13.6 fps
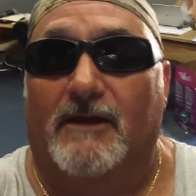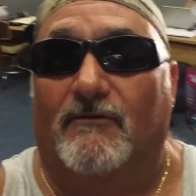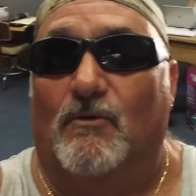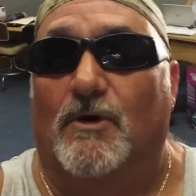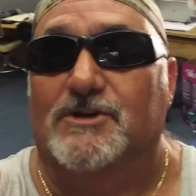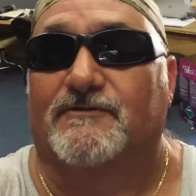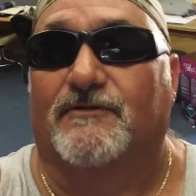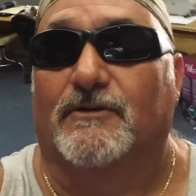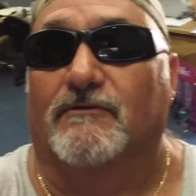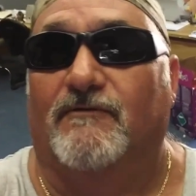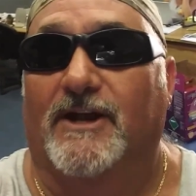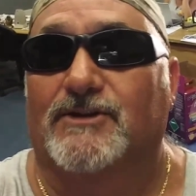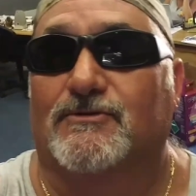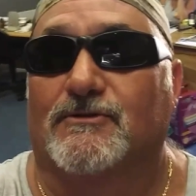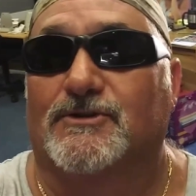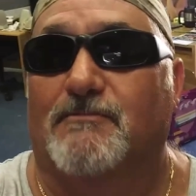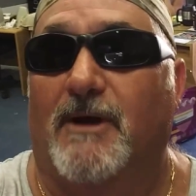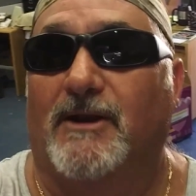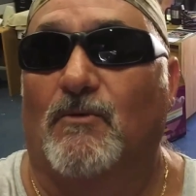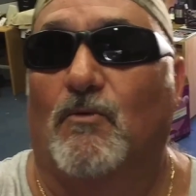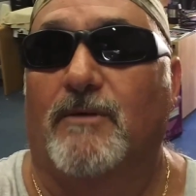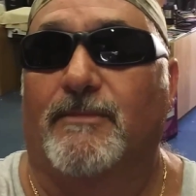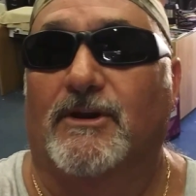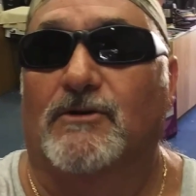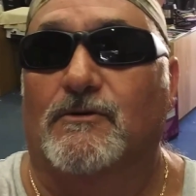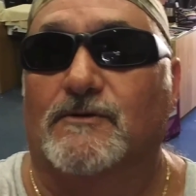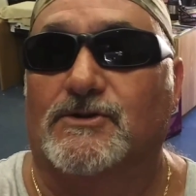if it wasn't for the veterans, men and
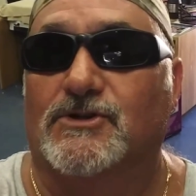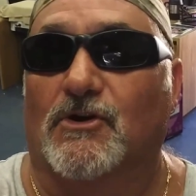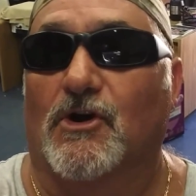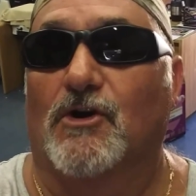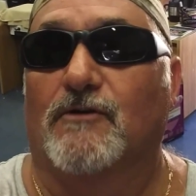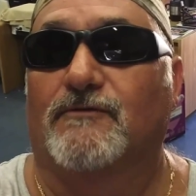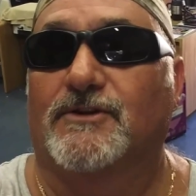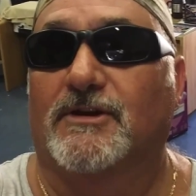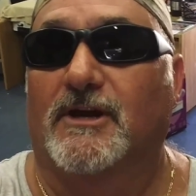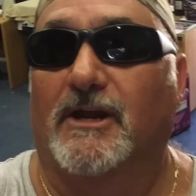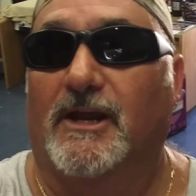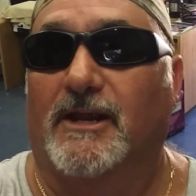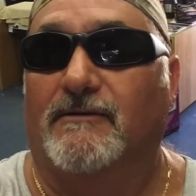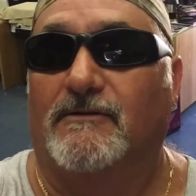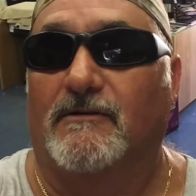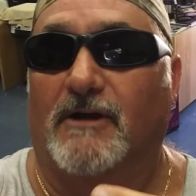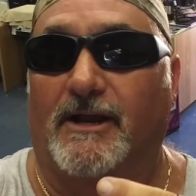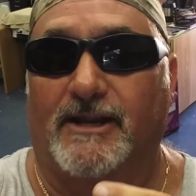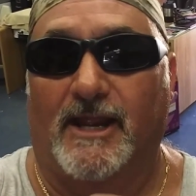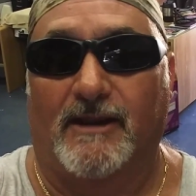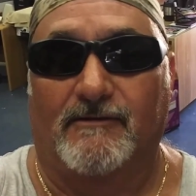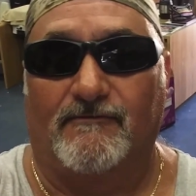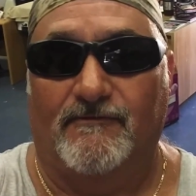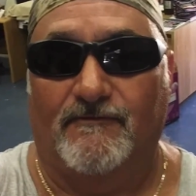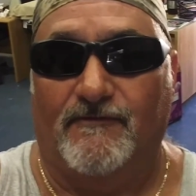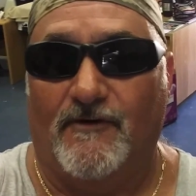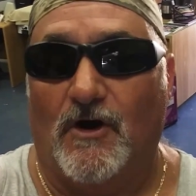women who served and, and,
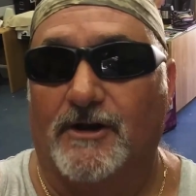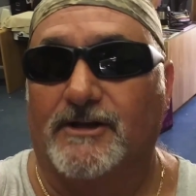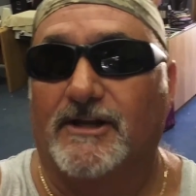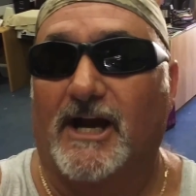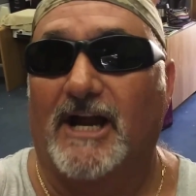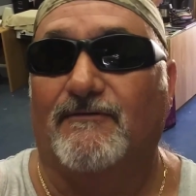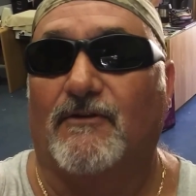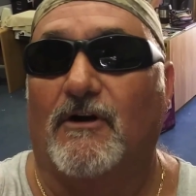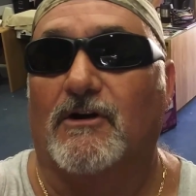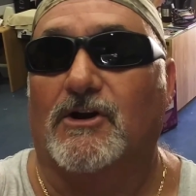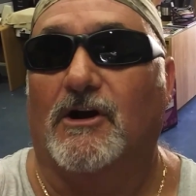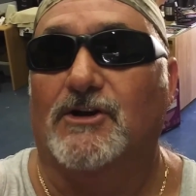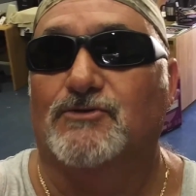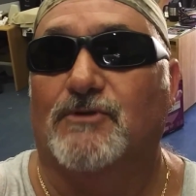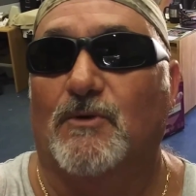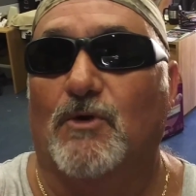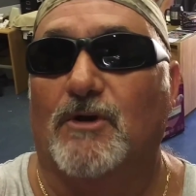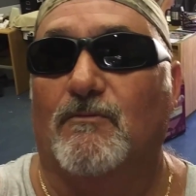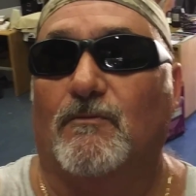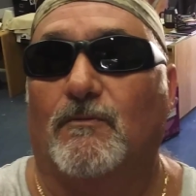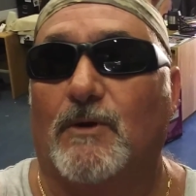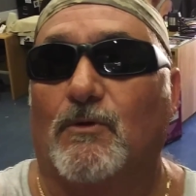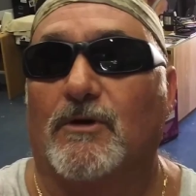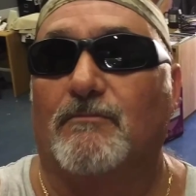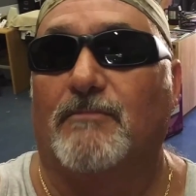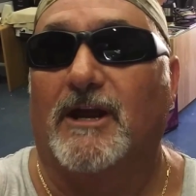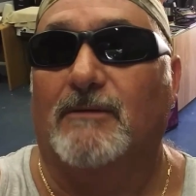fought and died for our country, we,
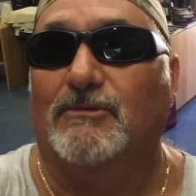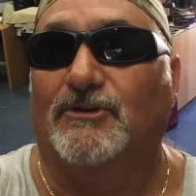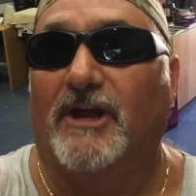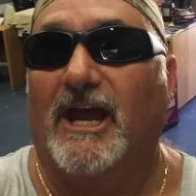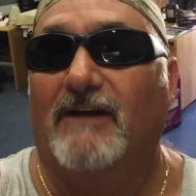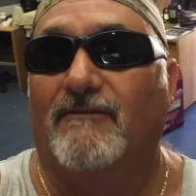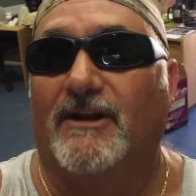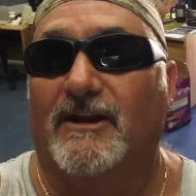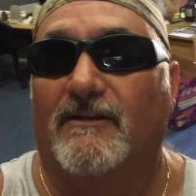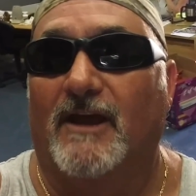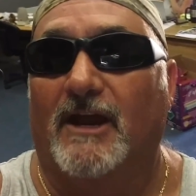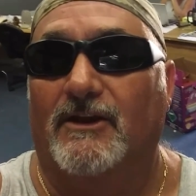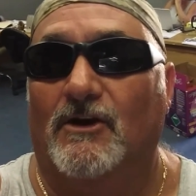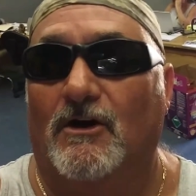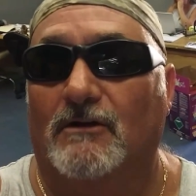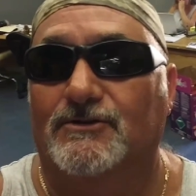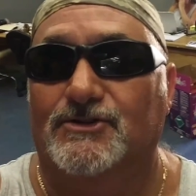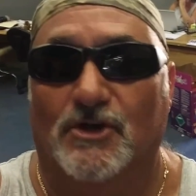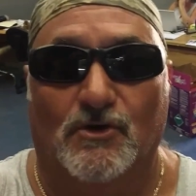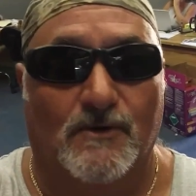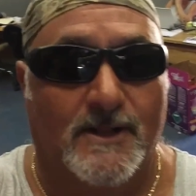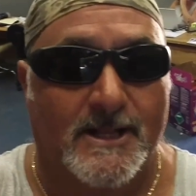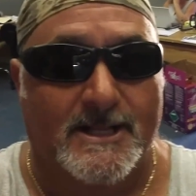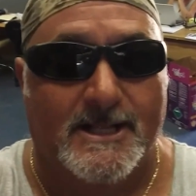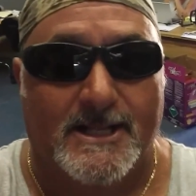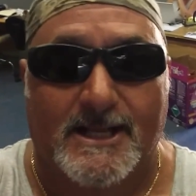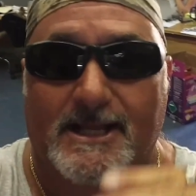wouldn't be able to have any of that, y'all. So
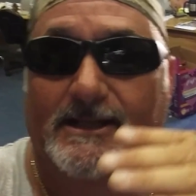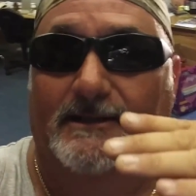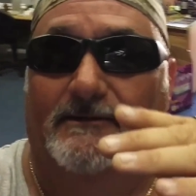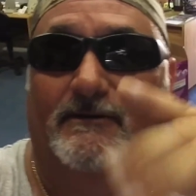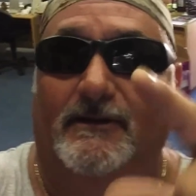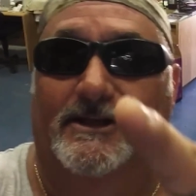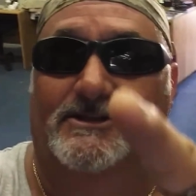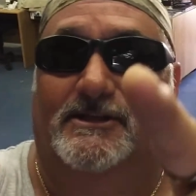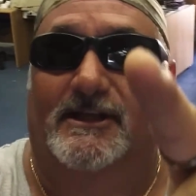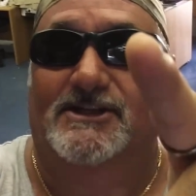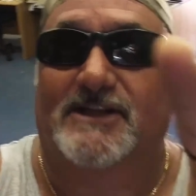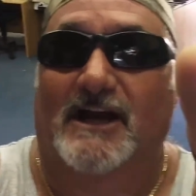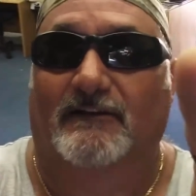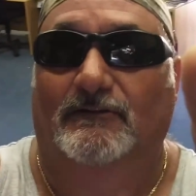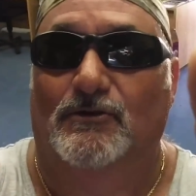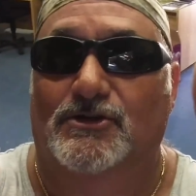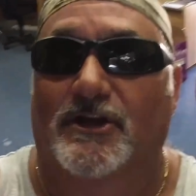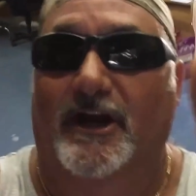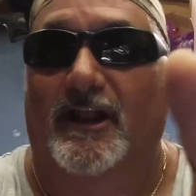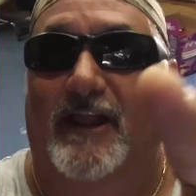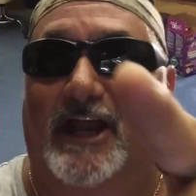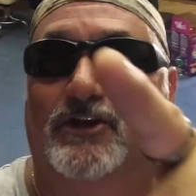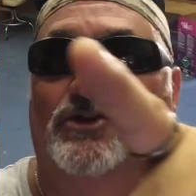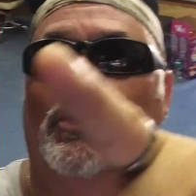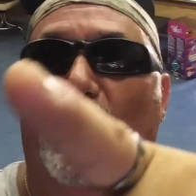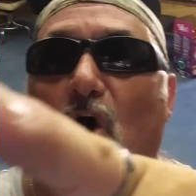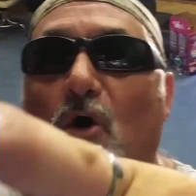listen, let's not lose sight of
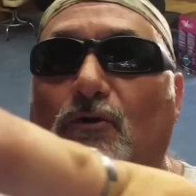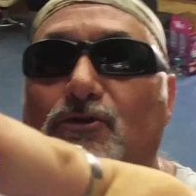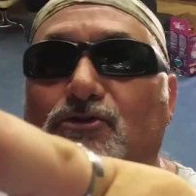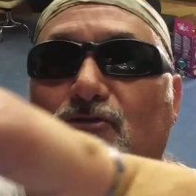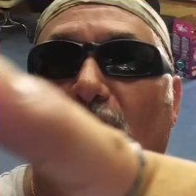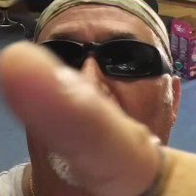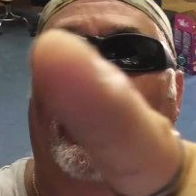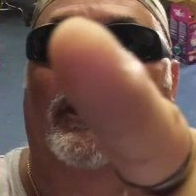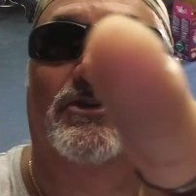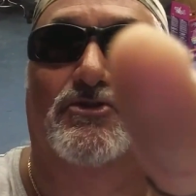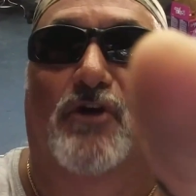that. Don't drink and